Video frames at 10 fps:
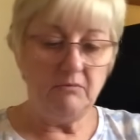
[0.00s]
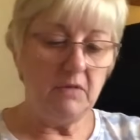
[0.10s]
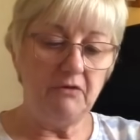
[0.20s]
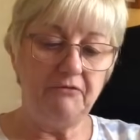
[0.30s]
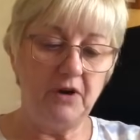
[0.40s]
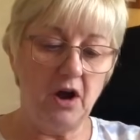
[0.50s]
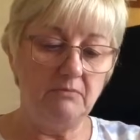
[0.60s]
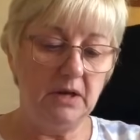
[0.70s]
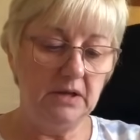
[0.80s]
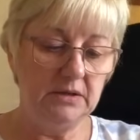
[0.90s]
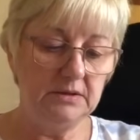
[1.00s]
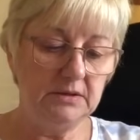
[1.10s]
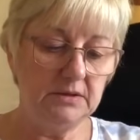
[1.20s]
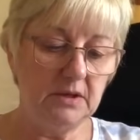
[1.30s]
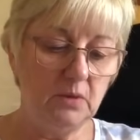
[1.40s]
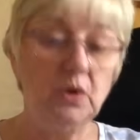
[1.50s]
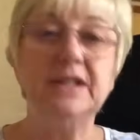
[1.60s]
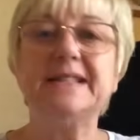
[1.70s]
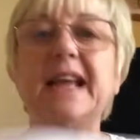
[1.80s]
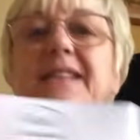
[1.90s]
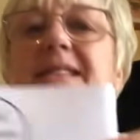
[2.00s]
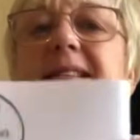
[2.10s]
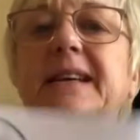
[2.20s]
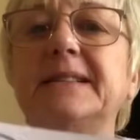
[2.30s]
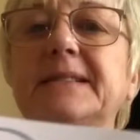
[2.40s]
from Wool is the Answer.